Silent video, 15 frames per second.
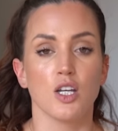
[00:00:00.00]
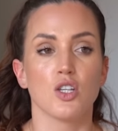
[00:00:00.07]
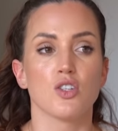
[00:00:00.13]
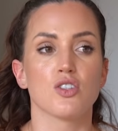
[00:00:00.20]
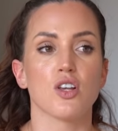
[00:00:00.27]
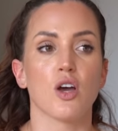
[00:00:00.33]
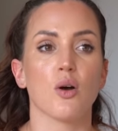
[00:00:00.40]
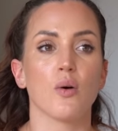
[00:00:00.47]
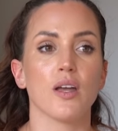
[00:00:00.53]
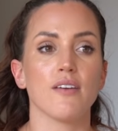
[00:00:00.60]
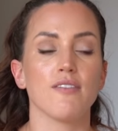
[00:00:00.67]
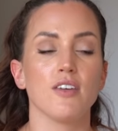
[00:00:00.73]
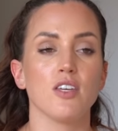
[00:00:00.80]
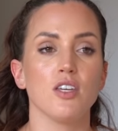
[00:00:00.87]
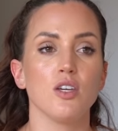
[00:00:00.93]
So
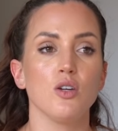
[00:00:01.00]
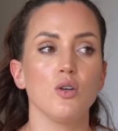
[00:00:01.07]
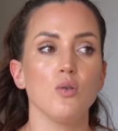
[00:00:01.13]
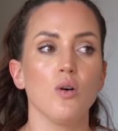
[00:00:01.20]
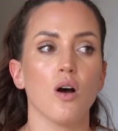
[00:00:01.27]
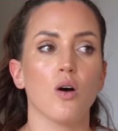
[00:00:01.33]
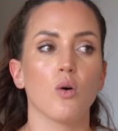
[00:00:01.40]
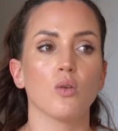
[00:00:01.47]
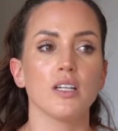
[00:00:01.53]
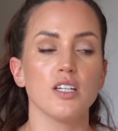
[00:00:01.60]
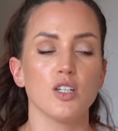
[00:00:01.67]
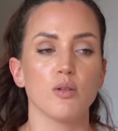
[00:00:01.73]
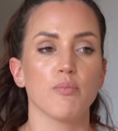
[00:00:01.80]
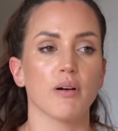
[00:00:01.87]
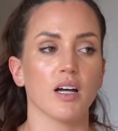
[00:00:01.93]
if you only
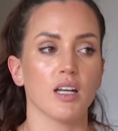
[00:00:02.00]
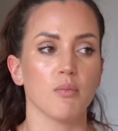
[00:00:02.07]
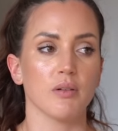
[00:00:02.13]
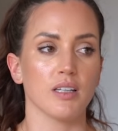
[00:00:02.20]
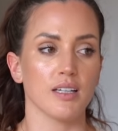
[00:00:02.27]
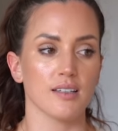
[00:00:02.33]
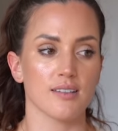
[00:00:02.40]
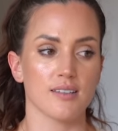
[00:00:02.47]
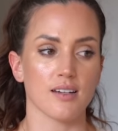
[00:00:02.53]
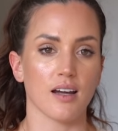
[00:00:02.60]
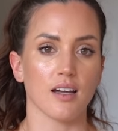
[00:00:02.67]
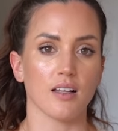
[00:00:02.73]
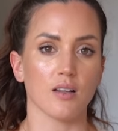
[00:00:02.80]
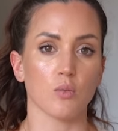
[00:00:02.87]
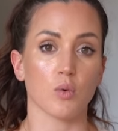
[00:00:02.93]
do bodybuilding
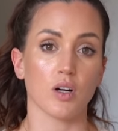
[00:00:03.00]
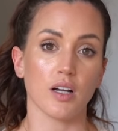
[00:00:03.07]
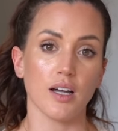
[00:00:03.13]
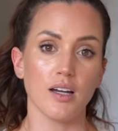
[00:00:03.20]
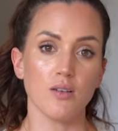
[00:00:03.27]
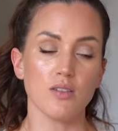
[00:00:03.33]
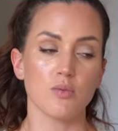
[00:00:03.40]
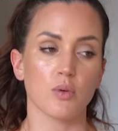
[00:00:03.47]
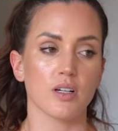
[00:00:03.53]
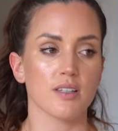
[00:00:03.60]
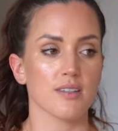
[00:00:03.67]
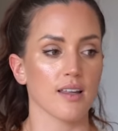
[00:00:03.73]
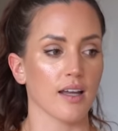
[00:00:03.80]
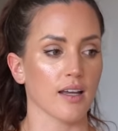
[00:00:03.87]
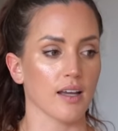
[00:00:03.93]
style workouts where
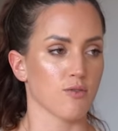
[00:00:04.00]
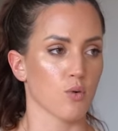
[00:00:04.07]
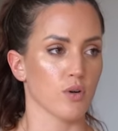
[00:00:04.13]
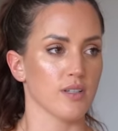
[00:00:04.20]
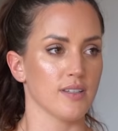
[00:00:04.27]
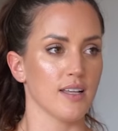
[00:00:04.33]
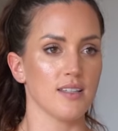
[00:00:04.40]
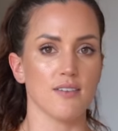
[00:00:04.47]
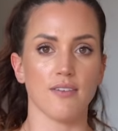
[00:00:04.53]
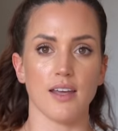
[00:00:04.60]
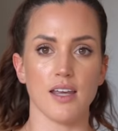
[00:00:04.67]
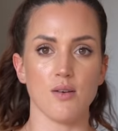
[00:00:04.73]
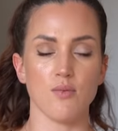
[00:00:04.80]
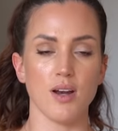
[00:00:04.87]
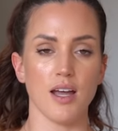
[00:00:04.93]
it's like four sets of
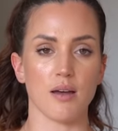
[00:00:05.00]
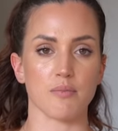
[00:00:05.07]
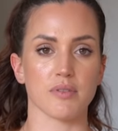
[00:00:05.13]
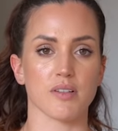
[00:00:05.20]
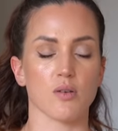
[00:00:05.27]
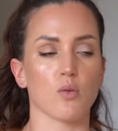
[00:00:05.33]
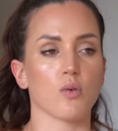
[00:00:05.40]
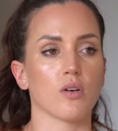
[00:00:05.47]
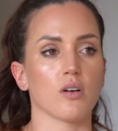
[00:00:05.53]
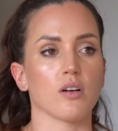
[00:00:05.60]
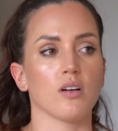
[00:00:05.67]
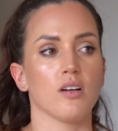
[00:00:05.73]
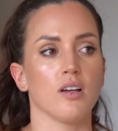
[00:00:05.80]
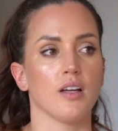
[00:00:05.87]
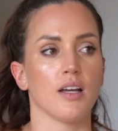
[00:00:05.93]
eight reps
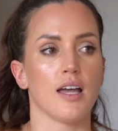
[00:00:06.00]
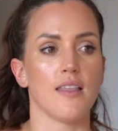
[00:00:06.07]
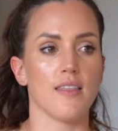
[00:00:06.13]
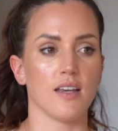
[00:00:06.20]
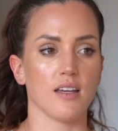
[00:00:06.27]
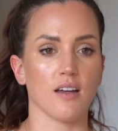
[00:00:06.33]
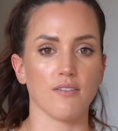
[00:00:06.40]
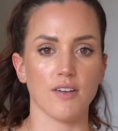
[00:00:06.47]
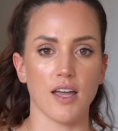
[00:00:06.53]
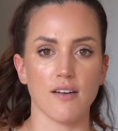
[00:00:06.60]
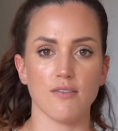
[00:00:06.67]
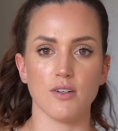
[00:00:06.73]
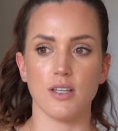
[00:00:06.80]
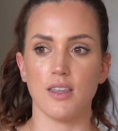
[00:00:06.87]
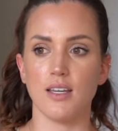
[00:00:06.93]
or and then of
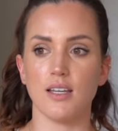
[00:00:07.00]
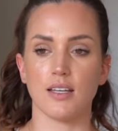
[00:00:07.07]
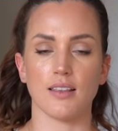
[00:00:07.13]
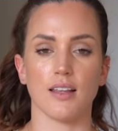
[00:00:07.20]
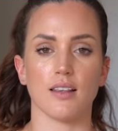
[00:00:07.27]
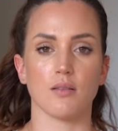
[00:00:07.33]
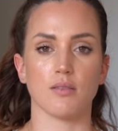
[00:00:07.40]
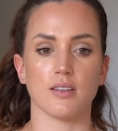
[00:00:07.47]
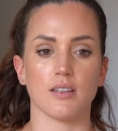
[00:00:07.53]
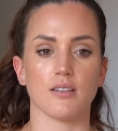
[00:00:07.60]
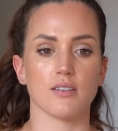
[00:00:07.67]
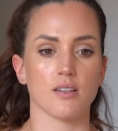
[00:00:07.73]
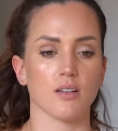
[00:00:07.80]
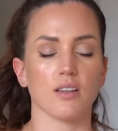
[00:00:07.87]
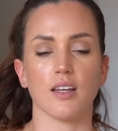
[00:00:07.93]
everything and
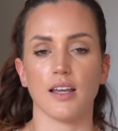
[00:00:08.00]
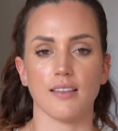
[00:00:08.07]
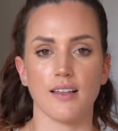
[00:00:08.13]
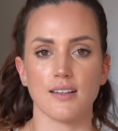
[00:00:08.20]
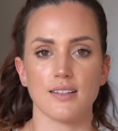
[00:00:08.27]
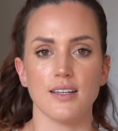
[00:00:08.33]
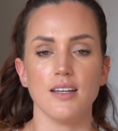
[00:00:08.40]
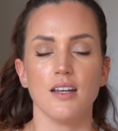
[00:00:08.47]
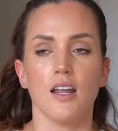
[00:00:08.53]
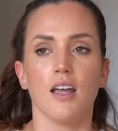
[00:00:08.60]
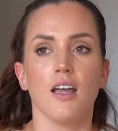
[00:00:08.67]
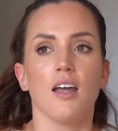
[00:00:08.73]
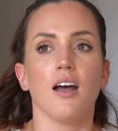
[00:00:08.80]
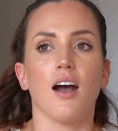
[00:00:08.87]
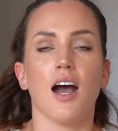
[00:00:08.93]
then like that's it
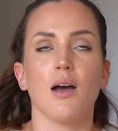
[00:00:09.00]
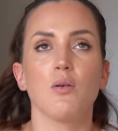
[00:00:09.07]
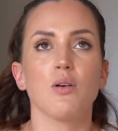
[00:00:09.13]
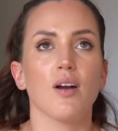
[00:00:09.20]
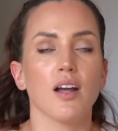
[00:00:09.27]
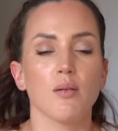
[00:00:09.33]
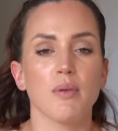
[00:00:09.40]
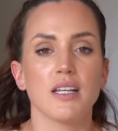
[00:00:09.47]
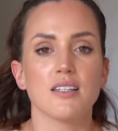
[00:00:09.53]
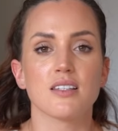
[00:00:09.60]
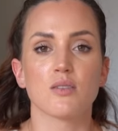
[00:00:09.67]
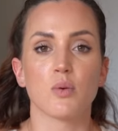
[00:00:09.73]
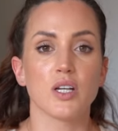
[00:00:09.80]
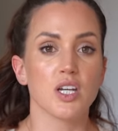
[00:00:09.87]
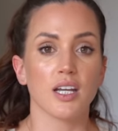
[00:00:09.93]
I would recommend
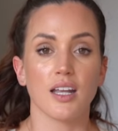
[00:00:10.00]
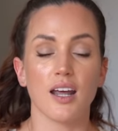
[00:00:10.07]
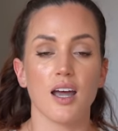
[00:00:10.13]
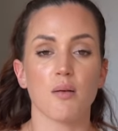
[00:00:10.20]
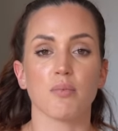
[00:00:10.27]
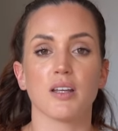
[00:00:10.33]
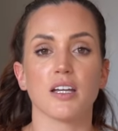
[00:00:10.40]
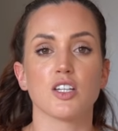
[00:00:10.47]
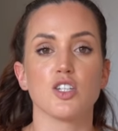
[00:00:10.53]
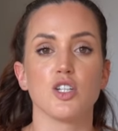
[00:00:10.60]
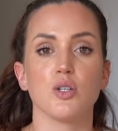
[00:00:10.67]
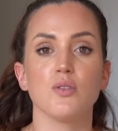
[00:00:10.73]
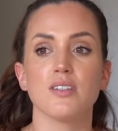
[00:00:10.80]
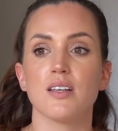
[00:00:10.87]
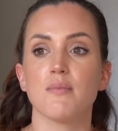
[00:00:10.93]
switching it up. Like
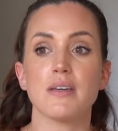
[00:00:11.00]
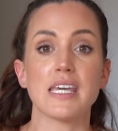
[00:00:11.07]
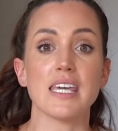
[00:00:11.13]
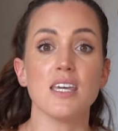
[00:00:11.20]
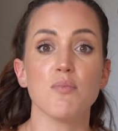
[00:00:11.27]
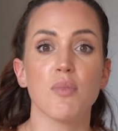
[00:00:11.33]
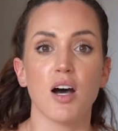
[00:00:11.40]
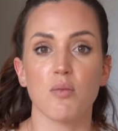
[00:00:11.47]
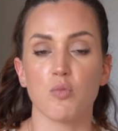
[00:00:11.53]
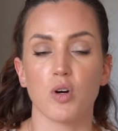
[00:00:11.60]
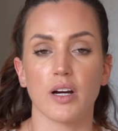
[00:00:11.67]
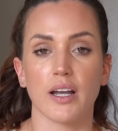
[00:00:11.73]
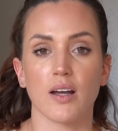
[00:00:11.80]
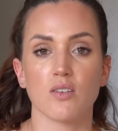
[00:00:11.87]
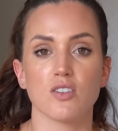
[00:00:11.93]
do some EMOM
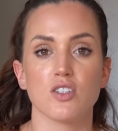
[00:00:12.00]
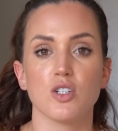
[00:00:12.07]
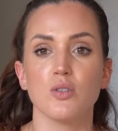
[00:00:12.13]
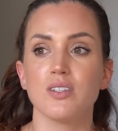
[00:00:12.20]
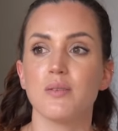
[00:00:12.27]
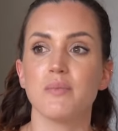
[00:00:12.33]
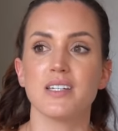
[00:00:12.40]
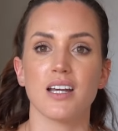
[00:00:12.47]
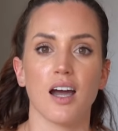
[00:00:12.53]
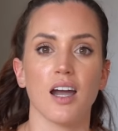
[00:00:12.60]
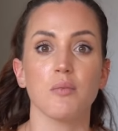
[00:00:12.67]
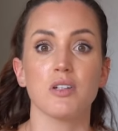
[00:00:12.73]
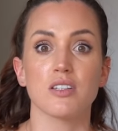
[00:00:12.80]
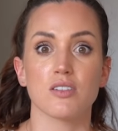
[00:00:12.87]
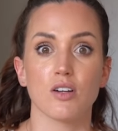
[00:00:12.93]
workouts, do some
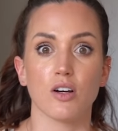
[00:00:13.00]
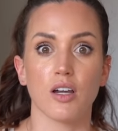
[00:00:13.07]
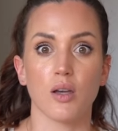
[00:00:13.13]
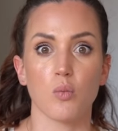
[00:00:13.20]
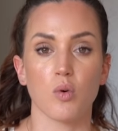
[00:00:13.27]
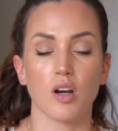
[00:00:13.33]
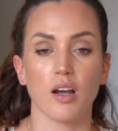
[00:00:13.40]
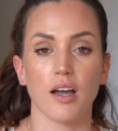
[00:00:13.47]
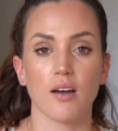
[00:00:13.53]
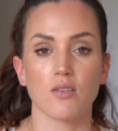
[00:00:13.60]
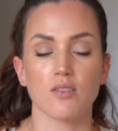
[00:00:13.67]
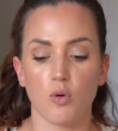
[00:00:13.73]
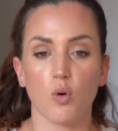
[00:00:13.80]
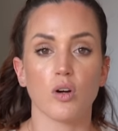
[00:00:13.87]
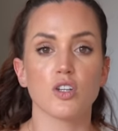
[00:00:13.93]
timed circuit
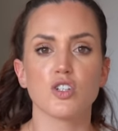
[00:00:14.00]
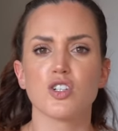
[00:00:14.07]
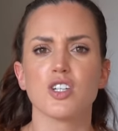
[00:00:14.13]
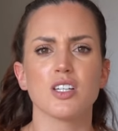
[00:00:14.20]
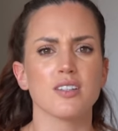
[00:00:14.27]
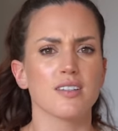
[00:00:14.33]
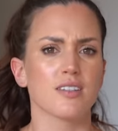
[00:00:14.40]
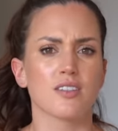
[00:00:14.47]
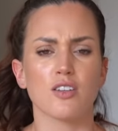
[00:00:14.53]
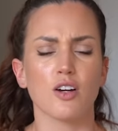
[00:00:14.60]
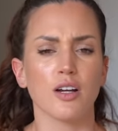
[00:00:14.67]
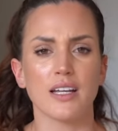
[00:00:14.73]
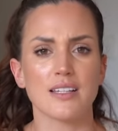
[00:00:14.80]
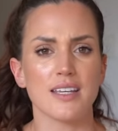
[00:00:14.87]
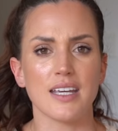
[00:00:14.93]
workouts, or just
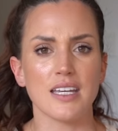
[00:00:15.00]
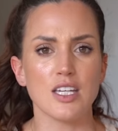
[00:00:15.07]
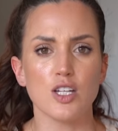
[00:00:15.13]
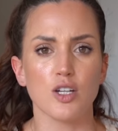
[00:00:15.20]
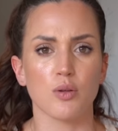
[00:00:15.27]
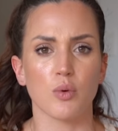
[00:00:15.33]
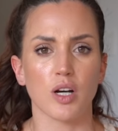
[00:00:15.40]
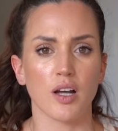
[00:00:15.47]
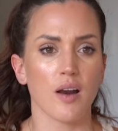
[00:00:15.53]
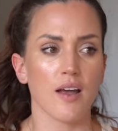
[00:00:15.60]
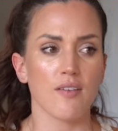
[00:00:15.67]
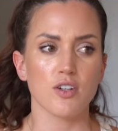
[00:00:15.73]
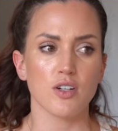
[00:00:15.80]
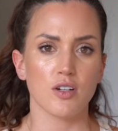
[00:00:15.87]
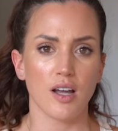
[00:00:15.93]
circuits into your workout
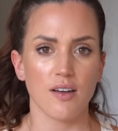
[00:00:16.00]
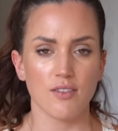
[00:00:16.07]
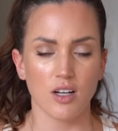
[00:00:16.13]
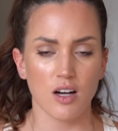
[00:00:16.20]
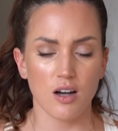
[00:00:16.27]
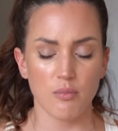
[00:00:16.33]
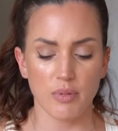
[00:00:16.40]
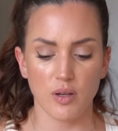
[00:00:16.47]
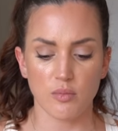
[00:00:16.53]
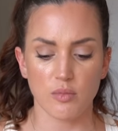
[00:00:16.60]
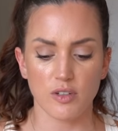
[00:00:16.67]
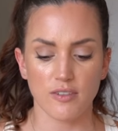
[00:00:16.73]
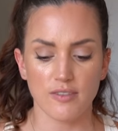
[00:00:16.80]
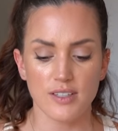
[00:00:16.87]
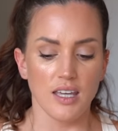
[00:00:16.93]
after your heavy compound
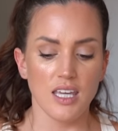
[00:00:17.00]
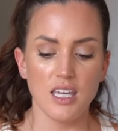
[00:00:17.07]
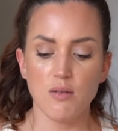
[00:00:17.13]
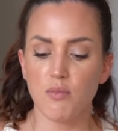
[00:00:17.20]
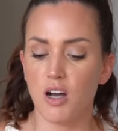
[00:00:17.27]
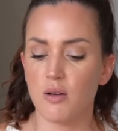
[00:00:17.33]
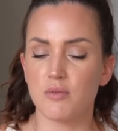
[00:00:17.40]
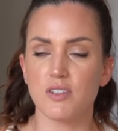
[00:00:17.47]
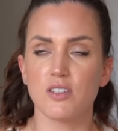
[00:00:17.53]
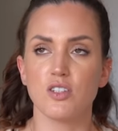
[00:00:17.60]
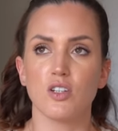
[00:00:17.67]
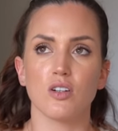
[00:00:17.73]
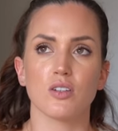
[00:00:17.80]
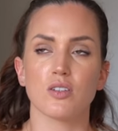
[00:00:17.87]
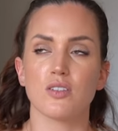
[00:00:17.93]
moves. EMOM
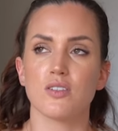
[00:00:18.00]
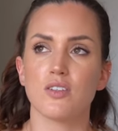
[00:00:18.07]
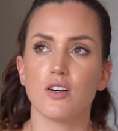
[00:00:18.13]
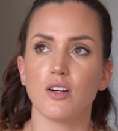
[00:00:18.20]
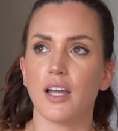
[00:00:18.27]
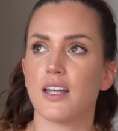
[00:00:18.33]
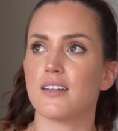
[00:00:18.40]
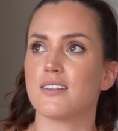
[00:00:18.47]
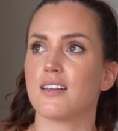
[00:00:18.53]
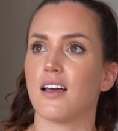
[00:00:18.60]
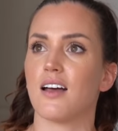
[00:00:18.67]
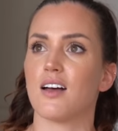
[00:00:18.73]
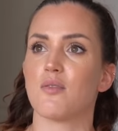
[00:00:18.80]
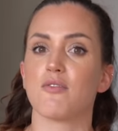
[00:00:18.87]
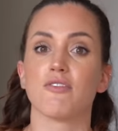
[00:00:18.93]
circuits,
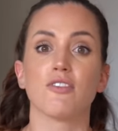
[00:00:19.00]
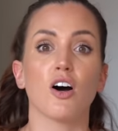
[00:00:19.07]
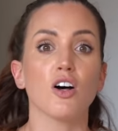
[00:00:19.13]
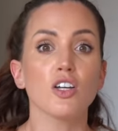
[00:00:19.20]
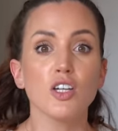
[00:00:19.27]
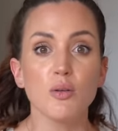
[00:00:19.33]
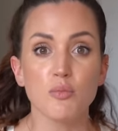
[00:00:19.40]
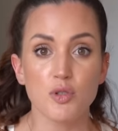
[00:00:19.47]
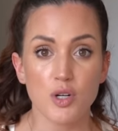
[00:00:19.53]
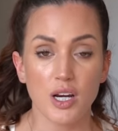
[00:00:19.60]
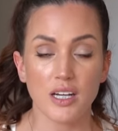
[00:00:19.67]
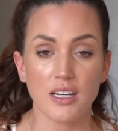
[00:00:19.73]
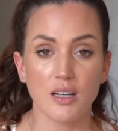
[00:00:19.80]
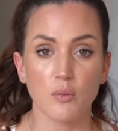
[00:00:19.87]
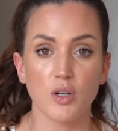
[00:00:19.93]
um, volume
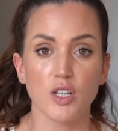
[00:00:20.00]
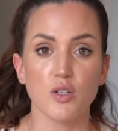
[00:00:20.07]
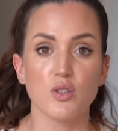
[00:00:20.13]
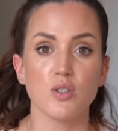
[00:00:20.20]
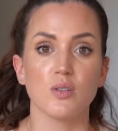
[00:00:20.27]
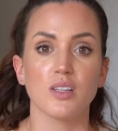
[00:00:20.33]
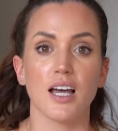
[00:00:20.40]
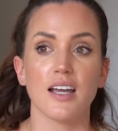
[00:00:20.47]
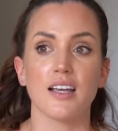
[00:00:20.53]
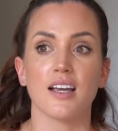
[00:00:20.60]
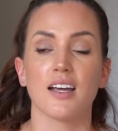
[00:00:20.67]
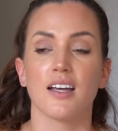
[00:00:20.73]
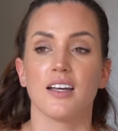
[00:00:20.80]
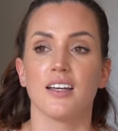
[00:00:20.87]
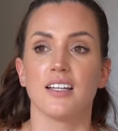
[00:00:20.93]
training where you do like
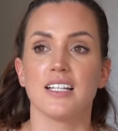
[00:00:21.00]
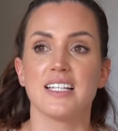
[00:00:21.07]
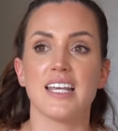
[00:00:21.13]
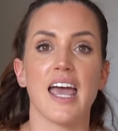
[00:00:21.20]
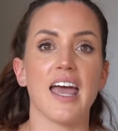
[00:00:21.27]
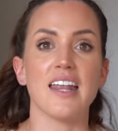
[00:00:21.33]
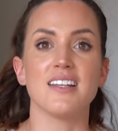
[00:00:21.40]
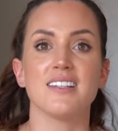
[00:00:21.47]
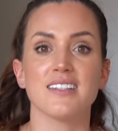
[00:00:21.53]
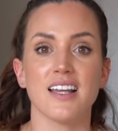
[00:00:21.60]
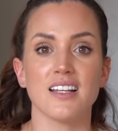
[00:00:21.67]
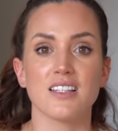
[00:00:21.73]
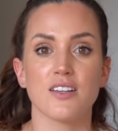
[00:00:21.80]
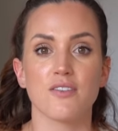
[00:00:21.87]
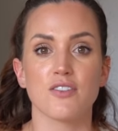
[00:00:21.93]
10
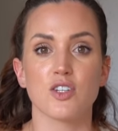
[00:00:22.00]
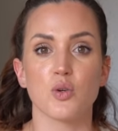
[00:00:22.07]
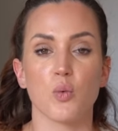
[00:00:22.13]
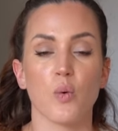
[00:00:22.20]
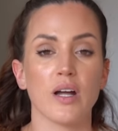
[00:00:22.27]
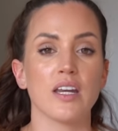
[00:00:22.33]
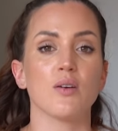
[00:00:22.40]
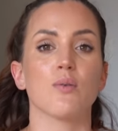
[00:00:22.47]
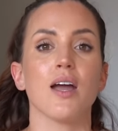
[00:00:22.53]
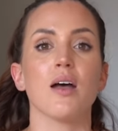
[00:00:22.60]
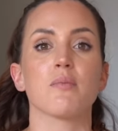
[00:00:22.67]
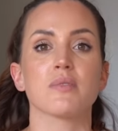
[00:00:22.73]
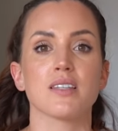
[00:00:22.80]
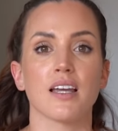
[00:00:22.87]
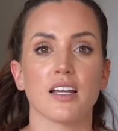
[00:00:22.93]
sets of 20
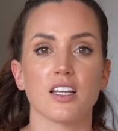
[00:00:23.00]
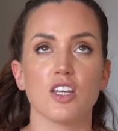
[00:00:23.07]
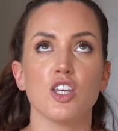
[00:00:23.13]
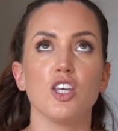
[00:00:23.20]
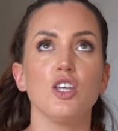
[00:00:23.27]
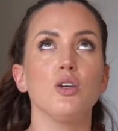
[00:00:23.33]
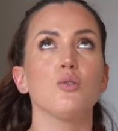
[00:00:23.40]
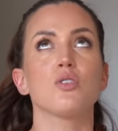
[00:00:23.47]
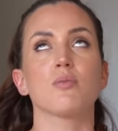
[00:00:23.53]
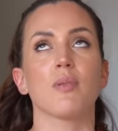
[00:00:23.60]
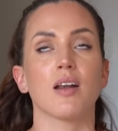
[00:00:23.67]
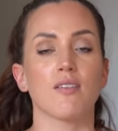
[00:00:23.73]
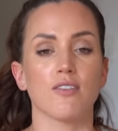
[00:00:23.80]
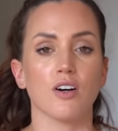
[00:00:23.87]
reps, like huge amount of